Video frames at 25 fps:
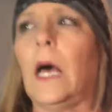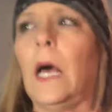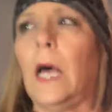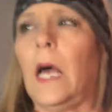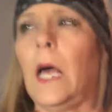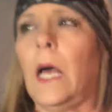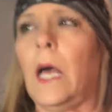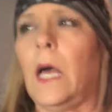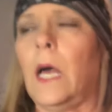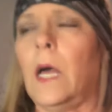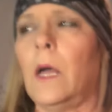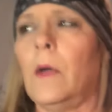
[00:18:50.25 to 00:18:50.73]

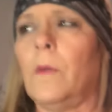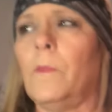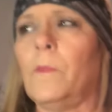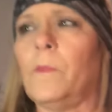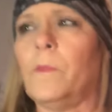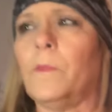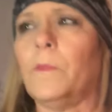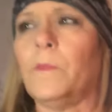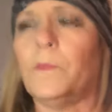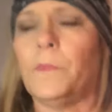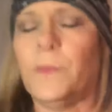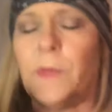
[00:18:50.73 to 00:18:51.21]

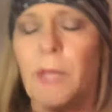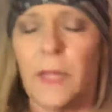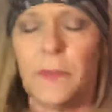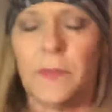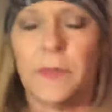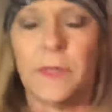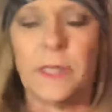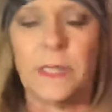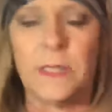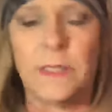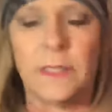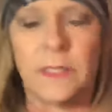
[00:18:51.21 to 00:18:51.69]

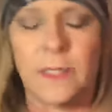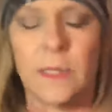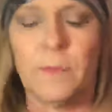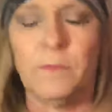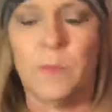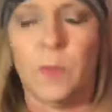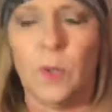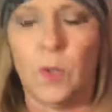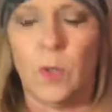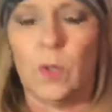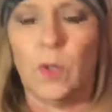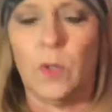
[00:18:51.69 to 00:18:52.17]
that the
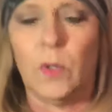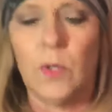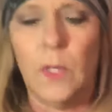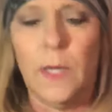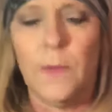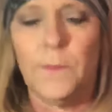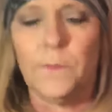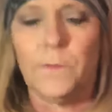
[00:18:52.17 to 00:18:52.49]
symbol